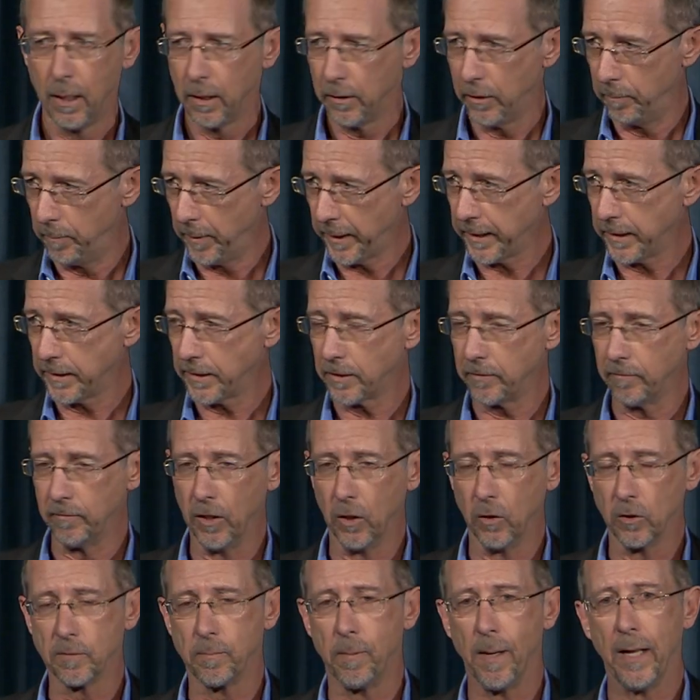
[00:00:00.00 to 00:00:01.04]
The biggest of
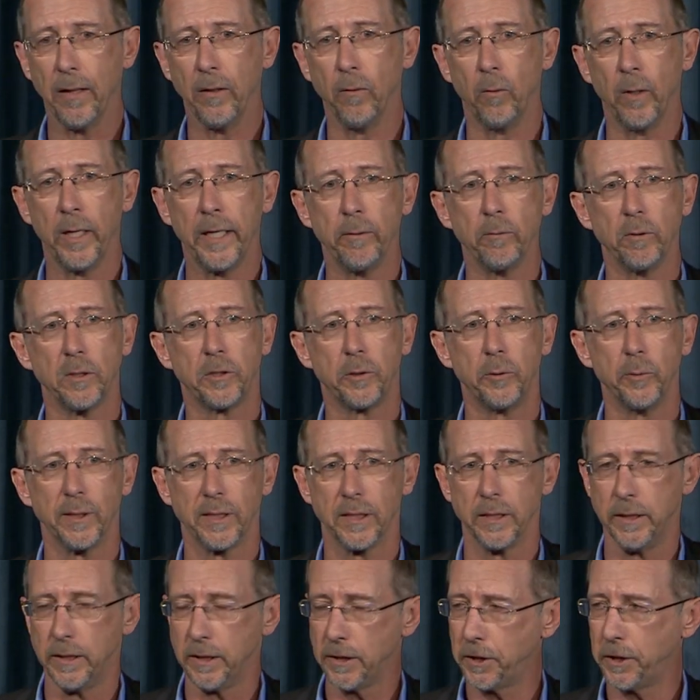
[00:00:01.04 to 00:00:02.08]
those, by the way, which
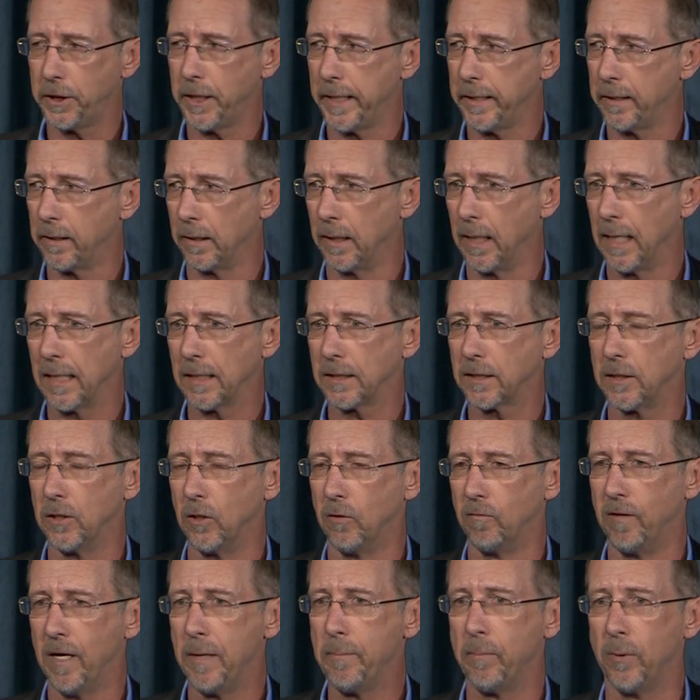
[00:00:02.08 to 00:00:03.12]
was initiated last
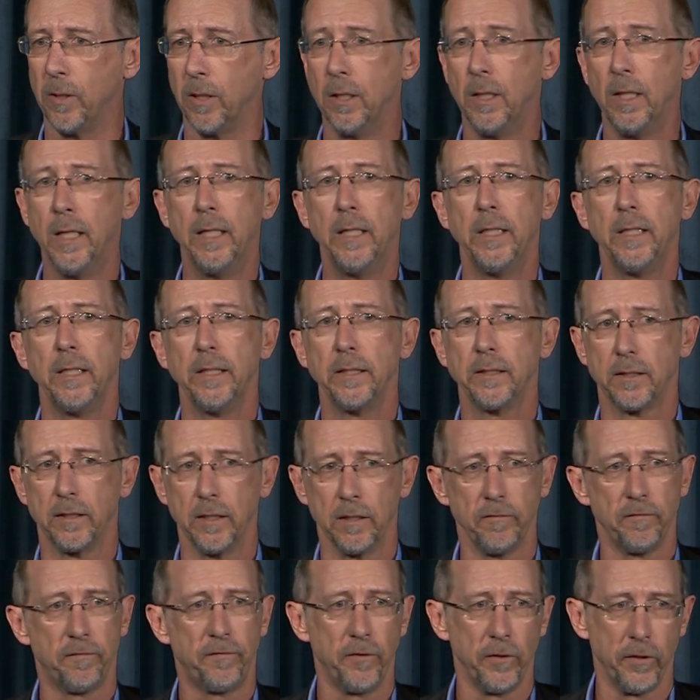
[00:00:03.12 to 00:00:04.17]
November, is
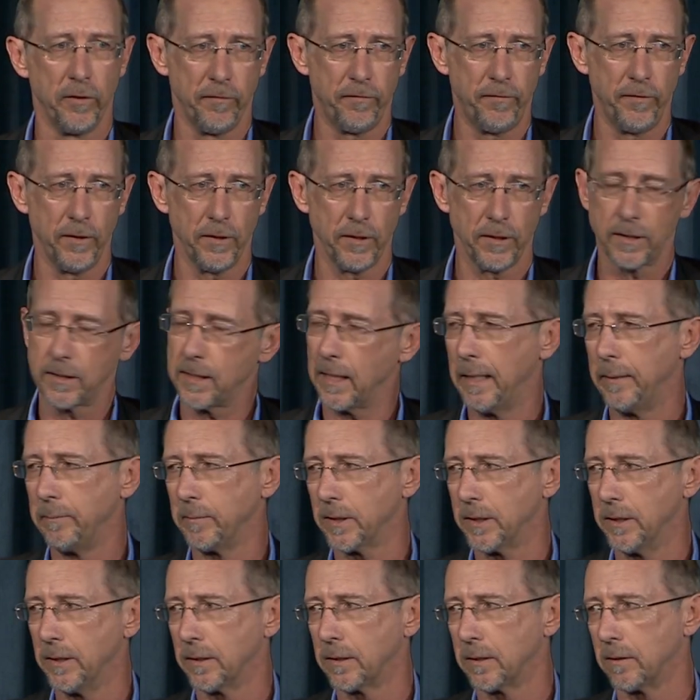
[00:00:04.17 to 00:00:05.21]
that for the first time
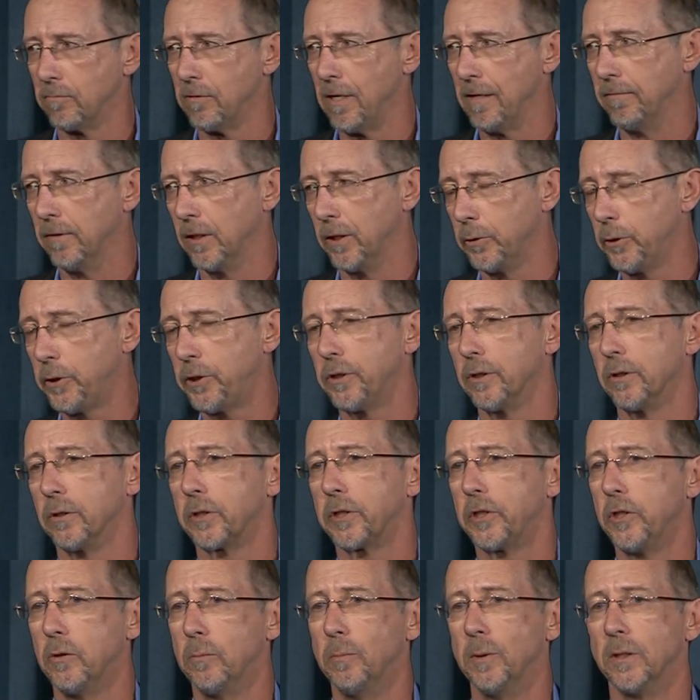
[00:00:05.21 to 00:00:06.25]
since the revolution,
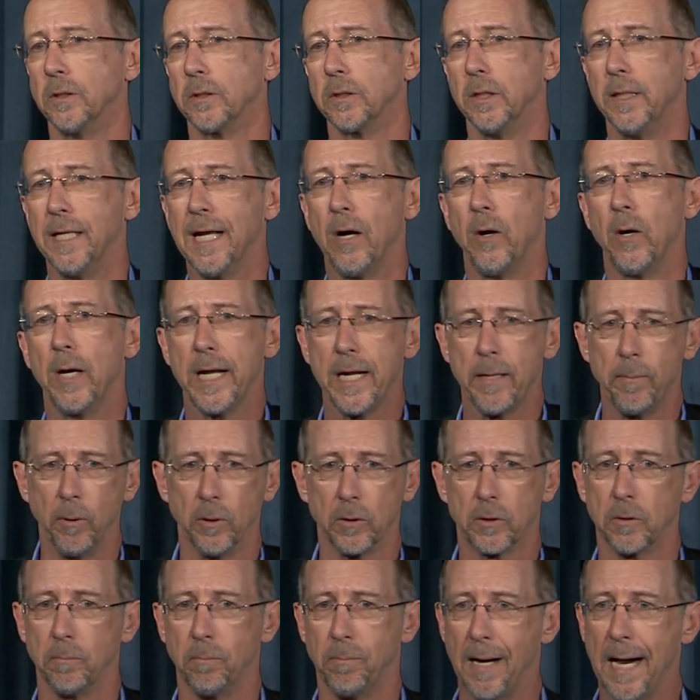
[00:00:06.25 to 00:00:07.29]
Cubans are now able
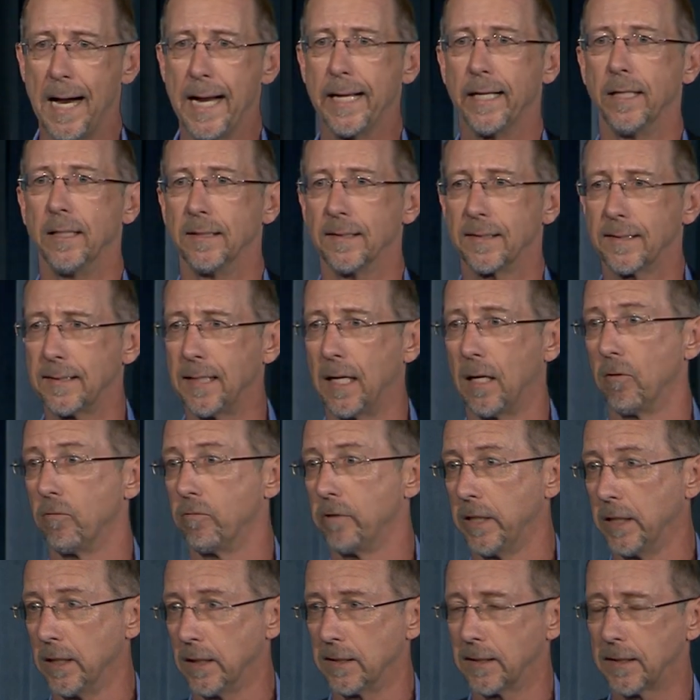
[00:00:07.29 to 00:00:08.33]
to buy and sell
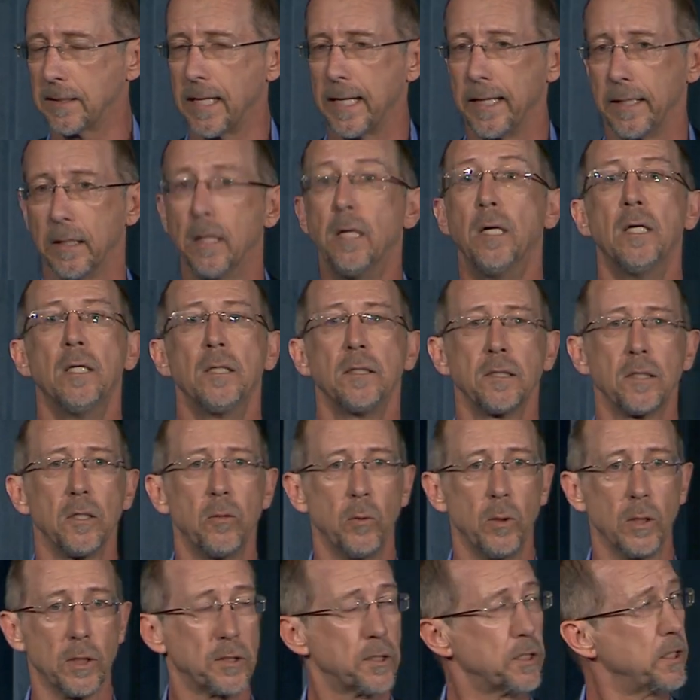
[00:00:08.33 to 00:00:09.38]
real estate. So
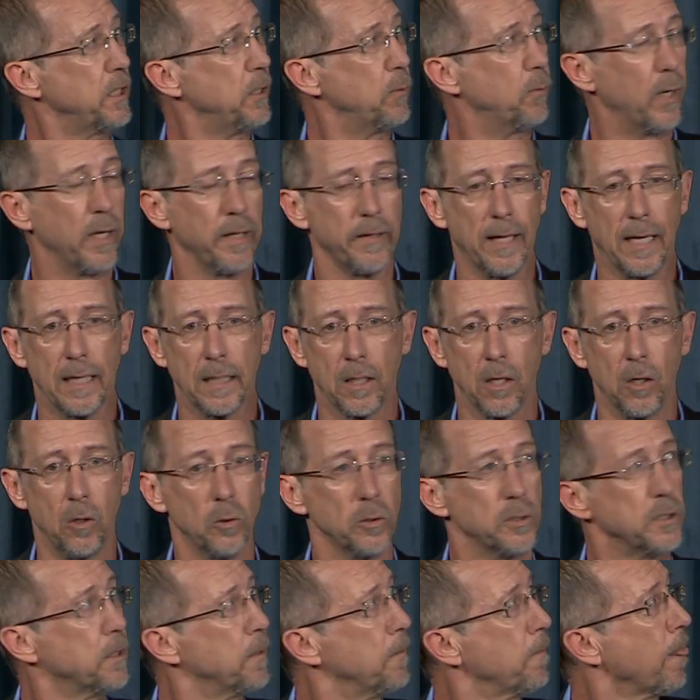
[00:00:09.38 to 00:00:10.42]
we'll see where that
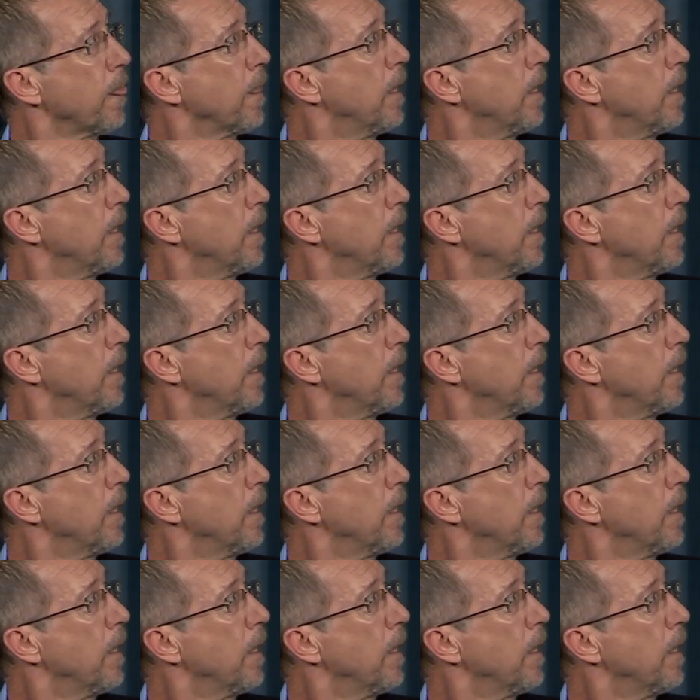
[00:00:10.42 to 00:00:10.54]
goes.